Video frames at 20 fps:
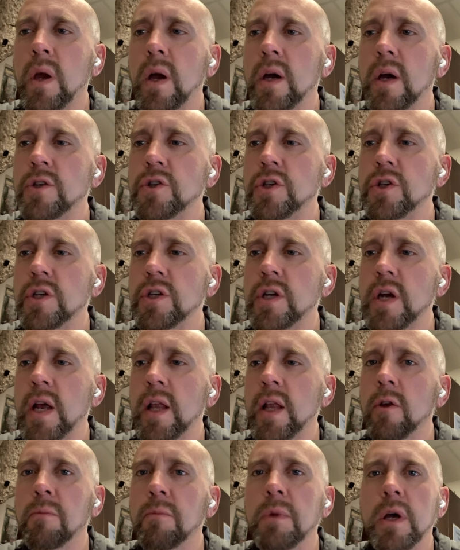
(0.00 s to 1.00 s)
chit chat a little
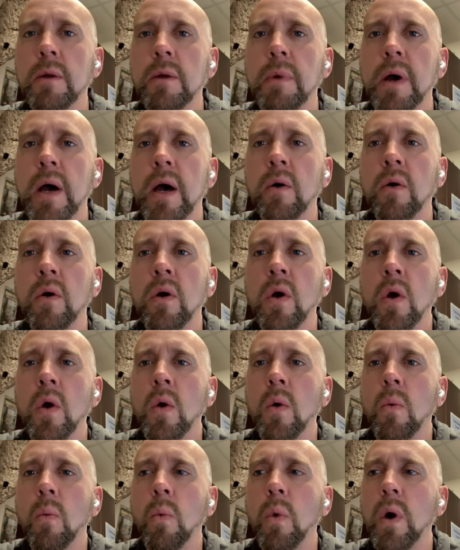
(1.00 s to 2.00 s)
bit about
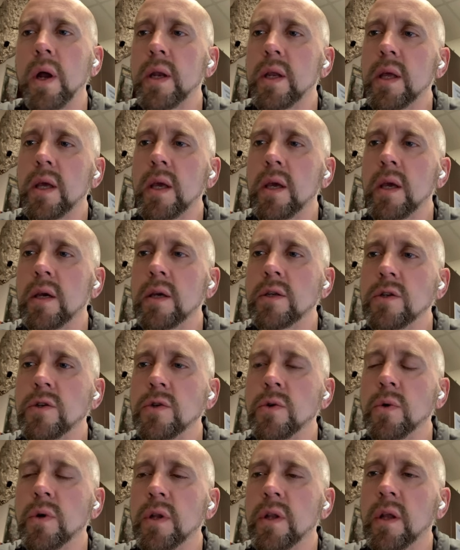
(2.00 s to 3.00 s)
what he is
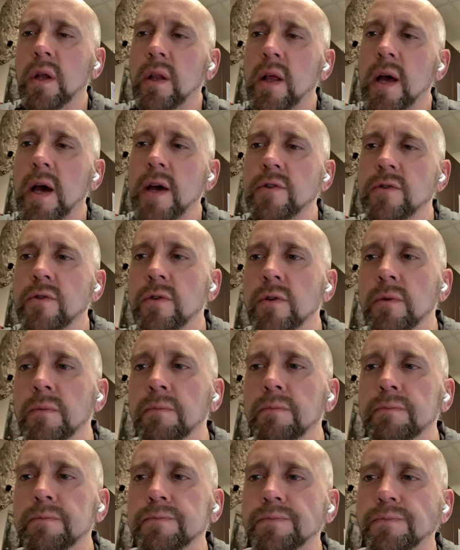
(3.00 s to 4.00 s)
doing in the classroom
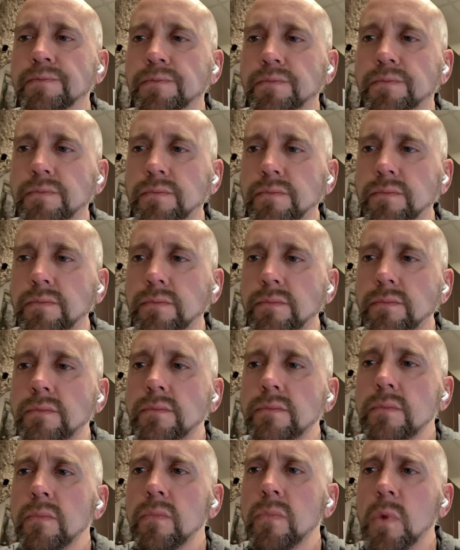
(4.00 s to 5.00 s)

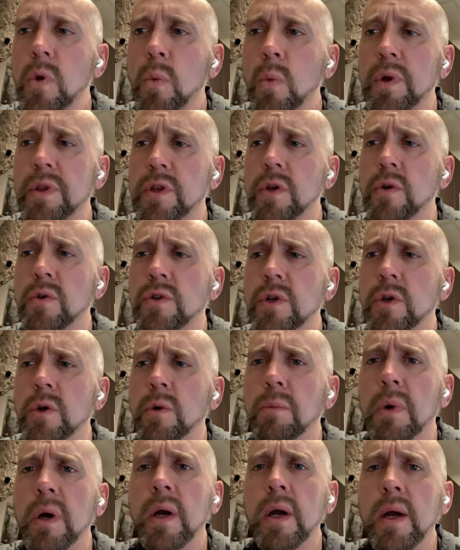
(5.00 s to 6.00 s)
with YouTube.
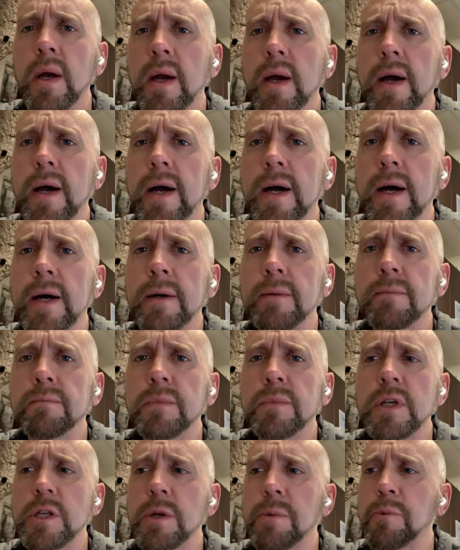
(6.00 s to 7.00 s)

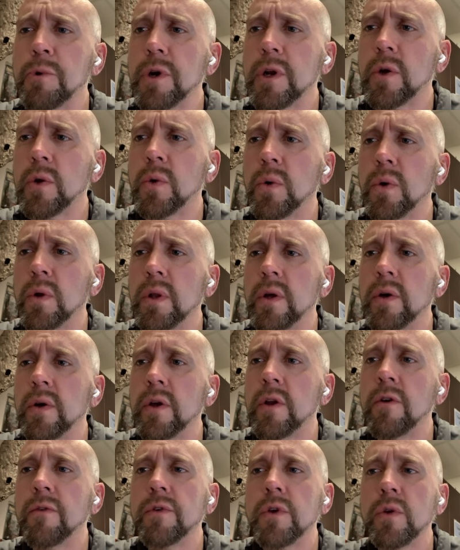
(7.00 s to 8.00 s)
It's a pretty cool little
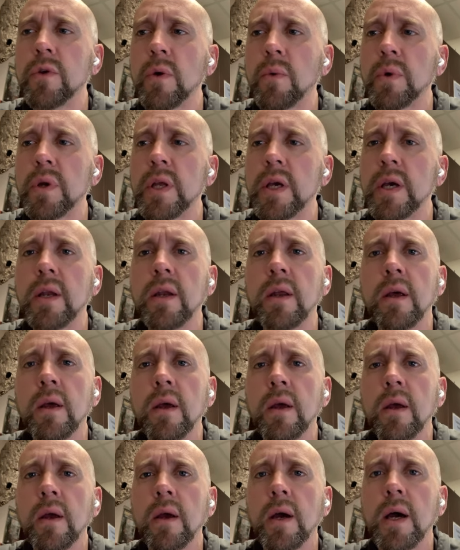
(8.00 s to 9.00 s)
interview that we did.
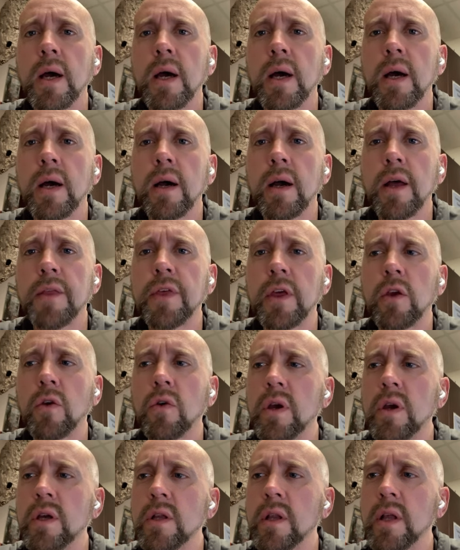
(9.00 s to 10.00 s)
I think you'll
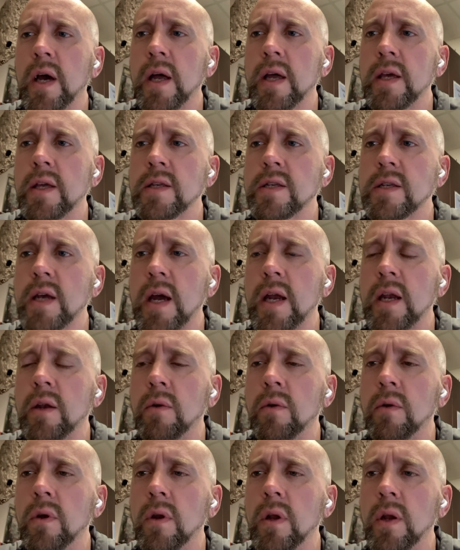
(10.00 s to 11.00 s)
get a lot of insight
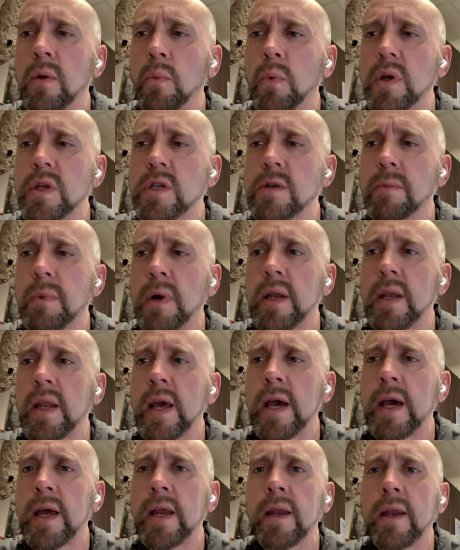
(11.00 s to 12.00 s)
and wisdom on
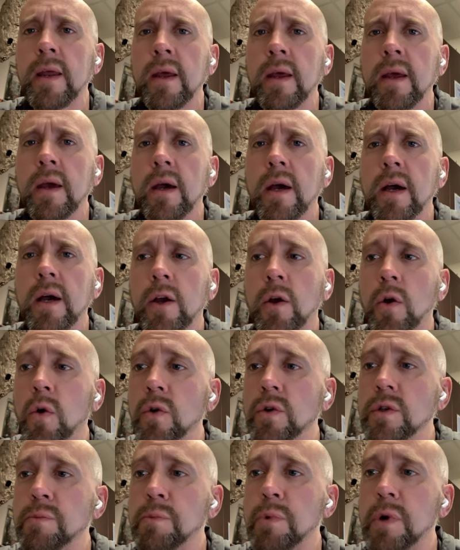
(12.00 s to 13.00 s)
that. Cole's
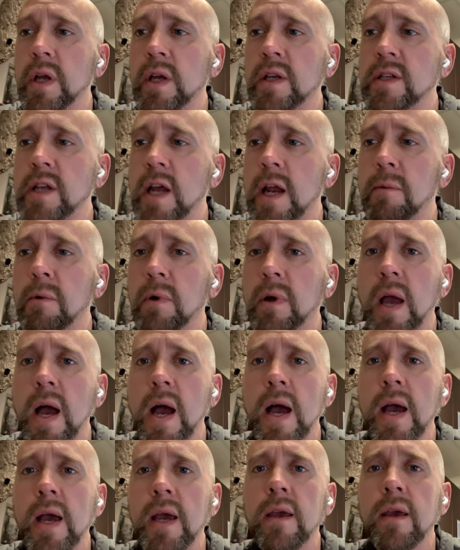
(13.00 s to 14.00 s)
a pretty excitable
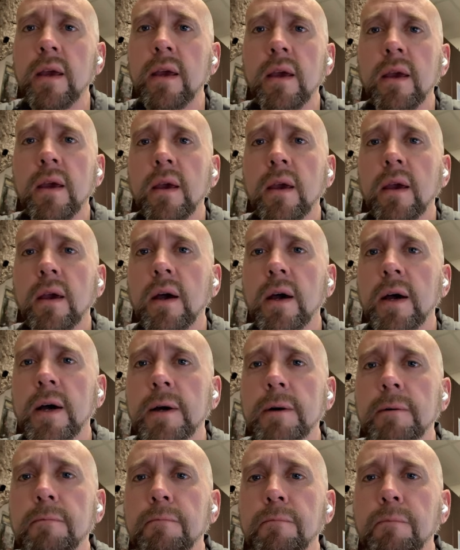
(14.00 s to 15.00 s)
guy.
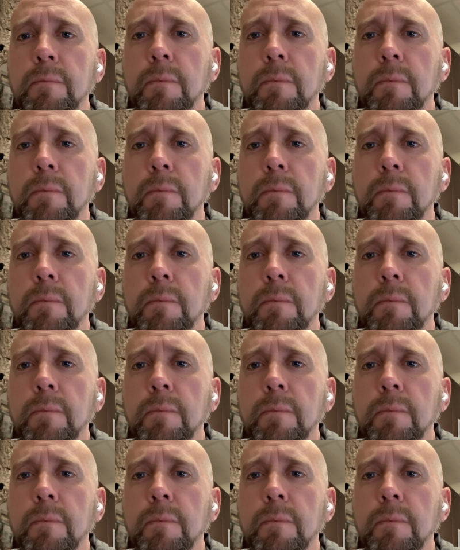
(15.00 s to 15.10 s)
Um,